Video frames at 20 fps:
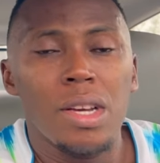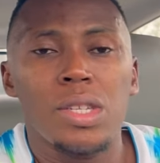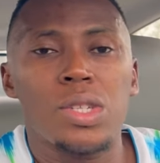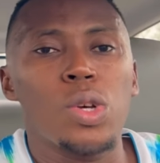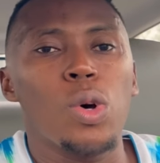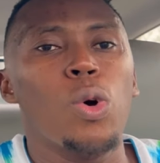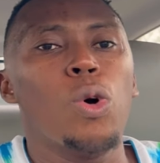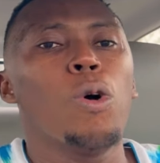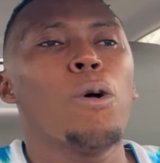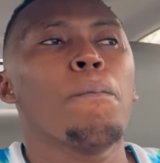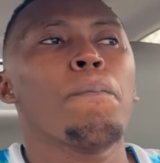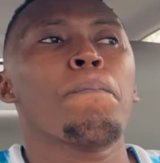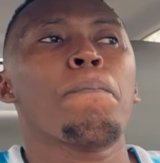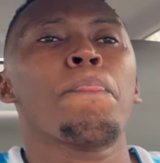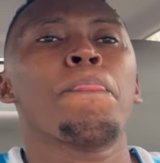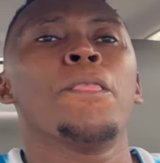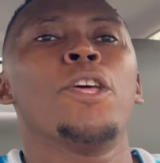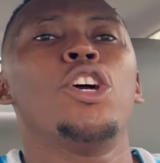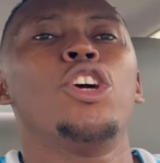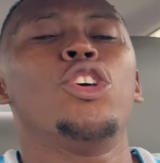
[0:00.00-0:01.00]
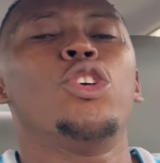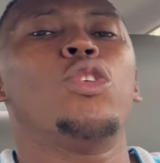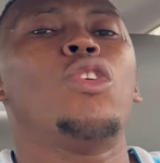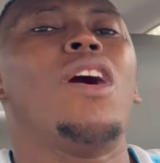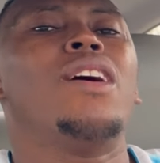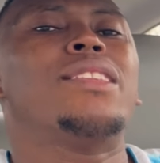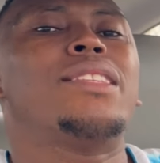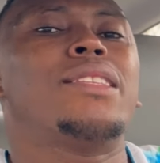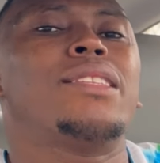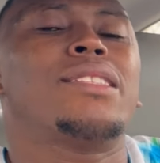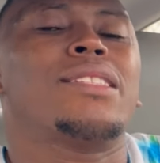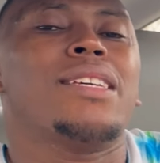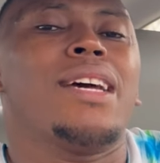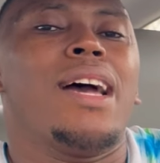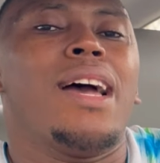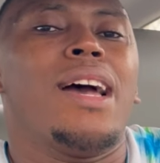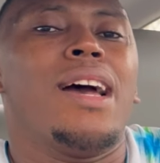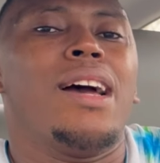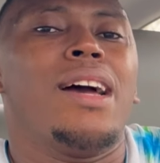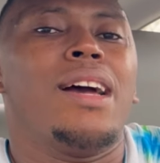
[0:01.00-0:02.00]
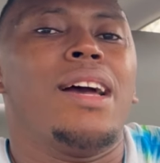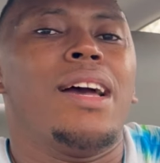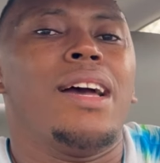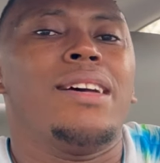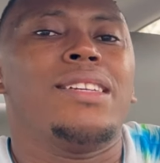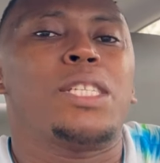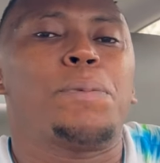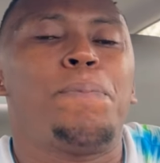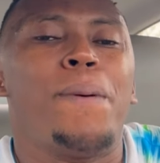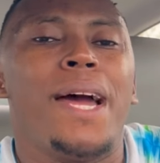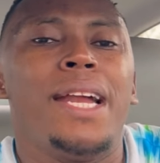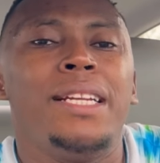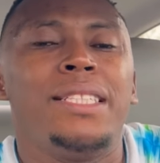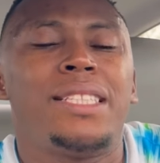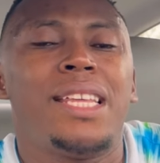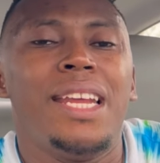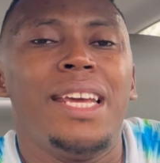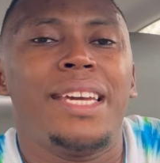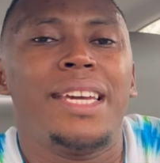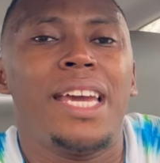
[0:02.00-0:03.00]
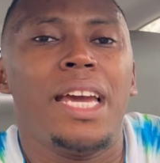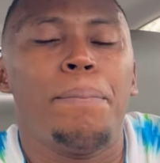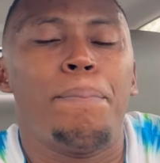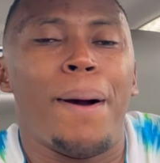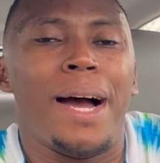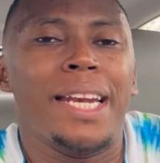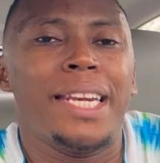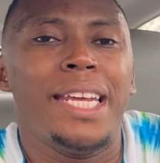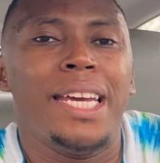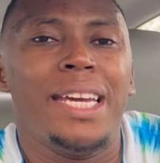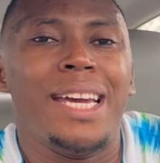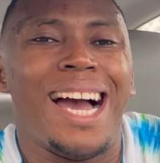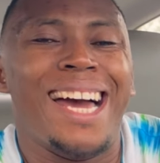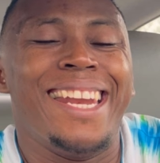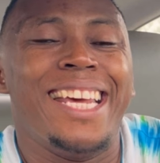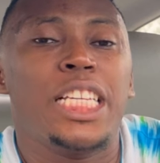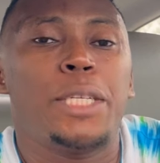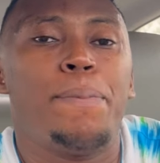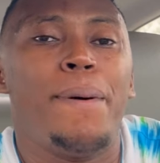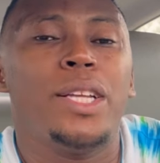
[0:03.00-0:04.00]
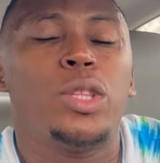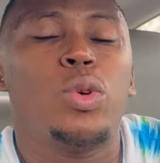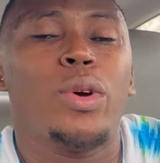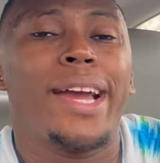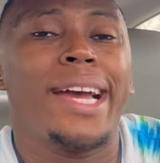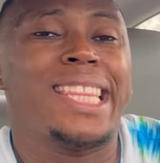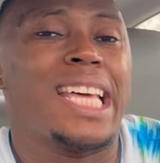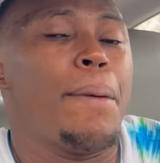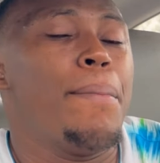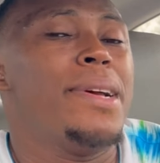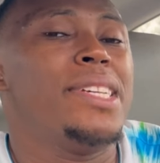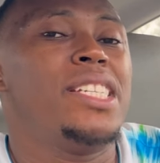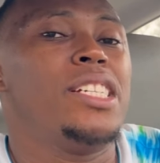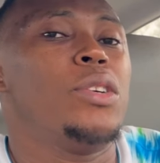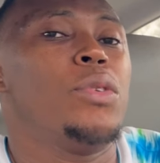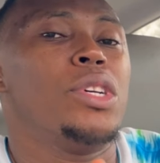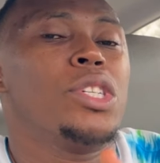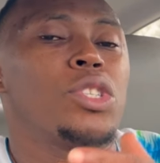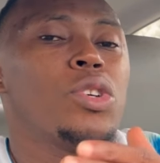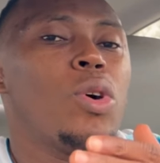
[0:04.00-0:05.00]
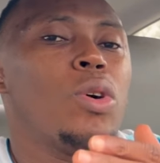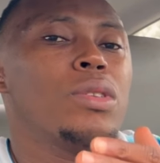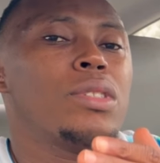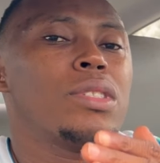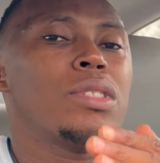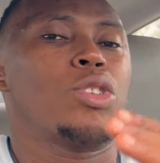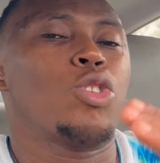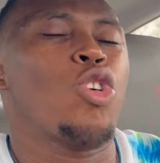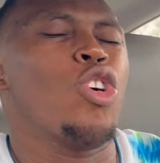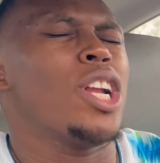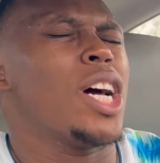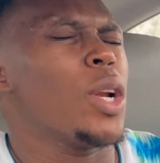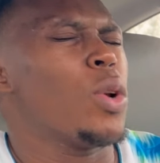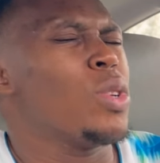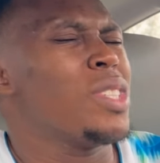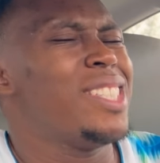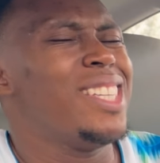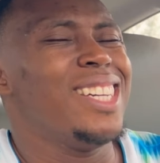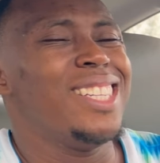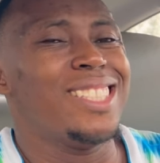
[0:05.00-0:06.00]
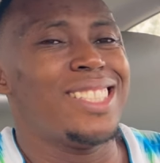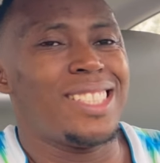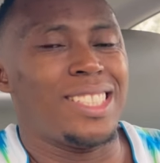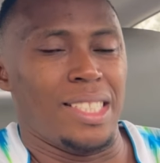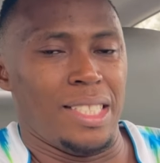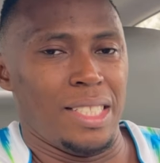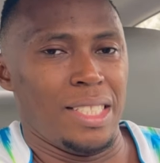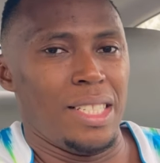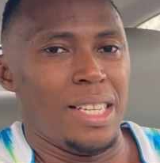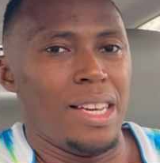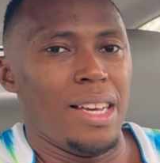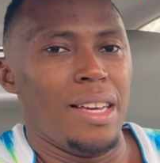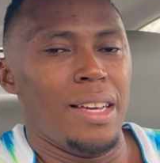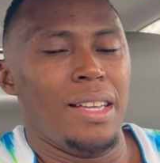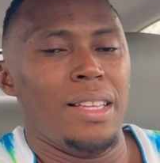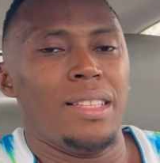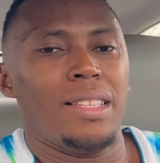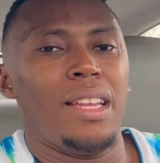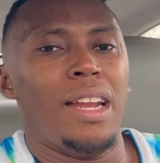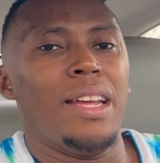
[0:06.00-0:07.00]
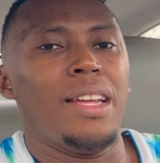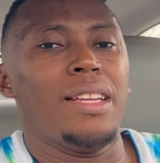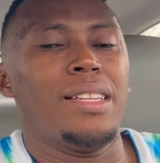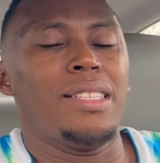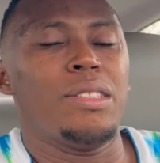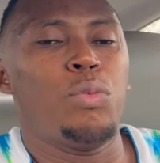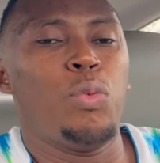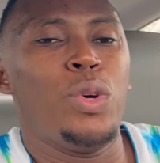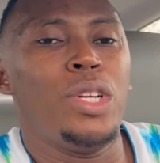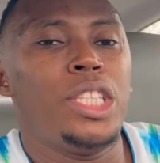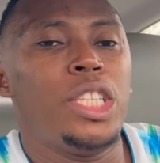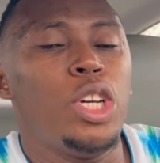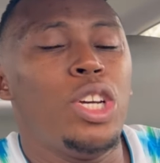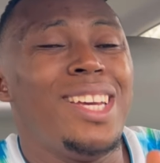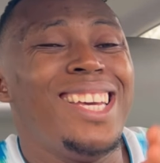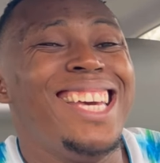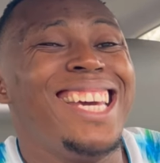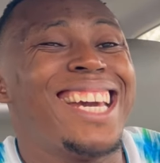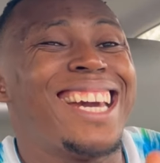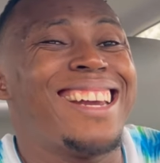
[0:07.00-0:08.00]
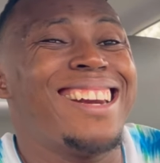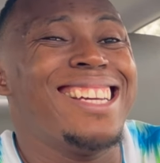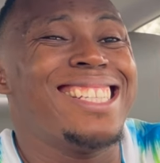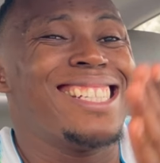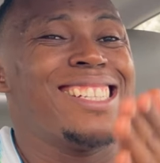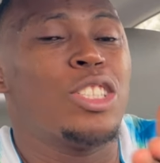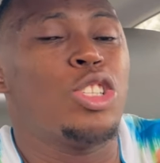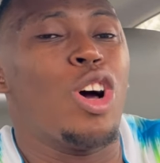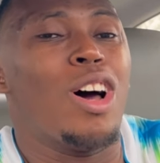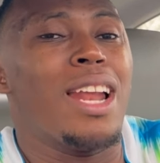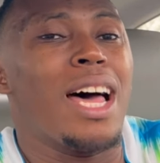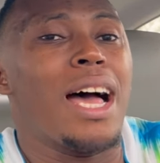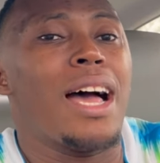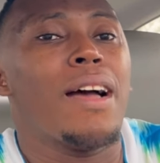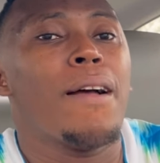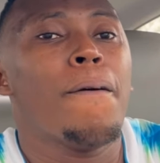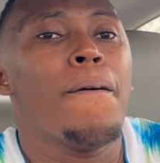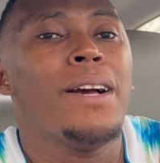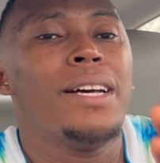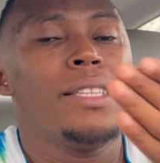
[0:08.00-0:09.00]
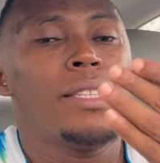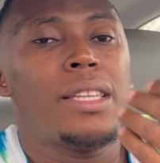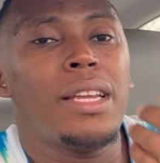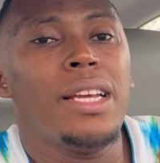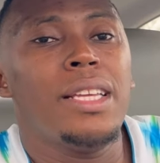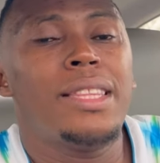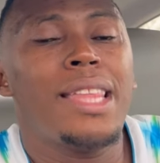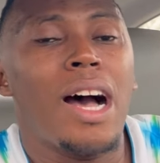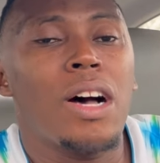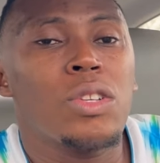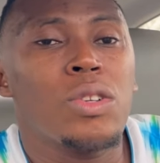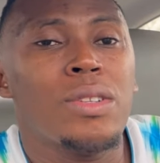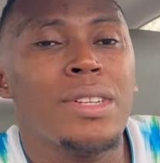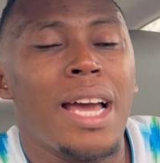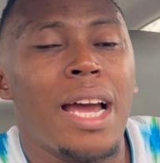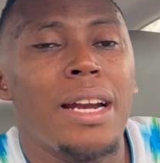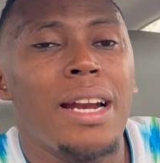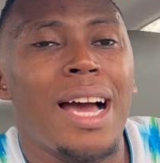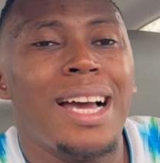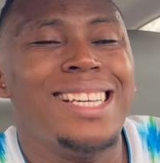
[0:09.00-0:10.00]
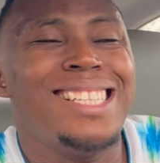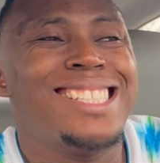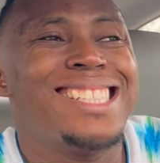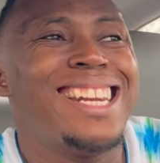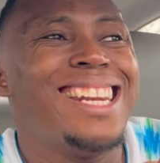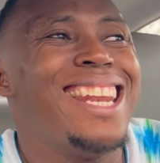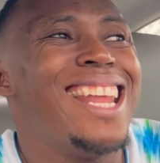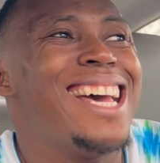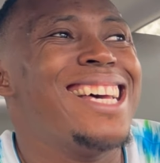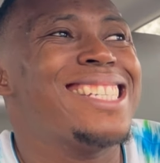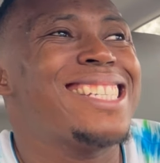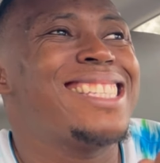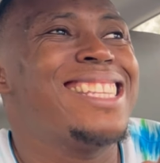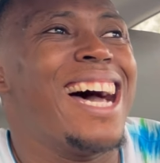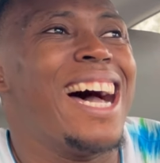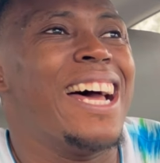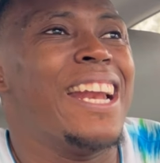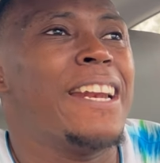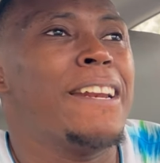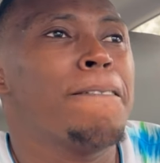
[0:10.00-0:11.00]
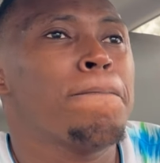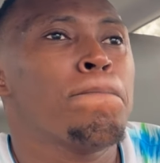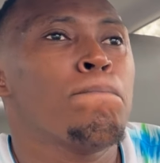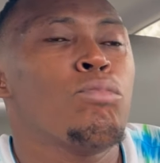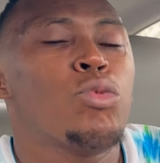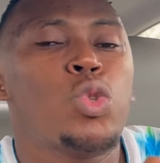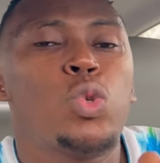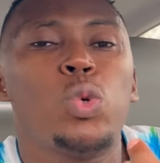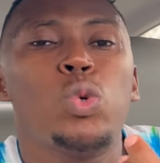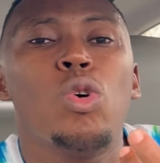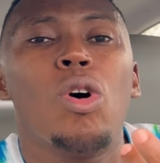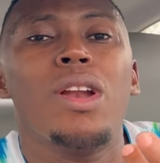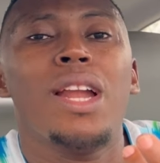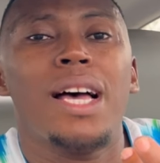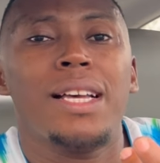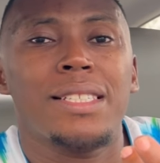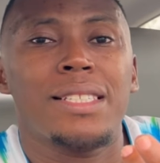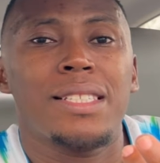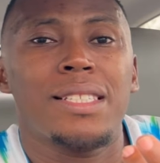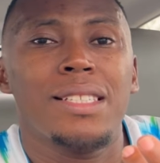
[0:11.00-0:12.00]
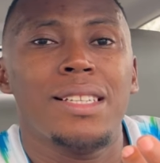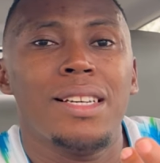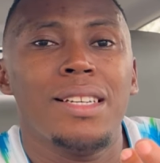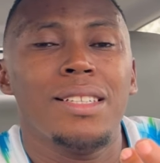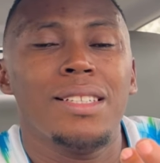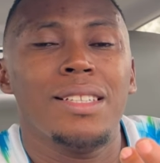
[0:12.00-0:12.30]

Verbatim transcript: so you don't spend 3k per day and expect to get amazing results gone are those days three with the increase in dollar 3000 naira is less than two dollars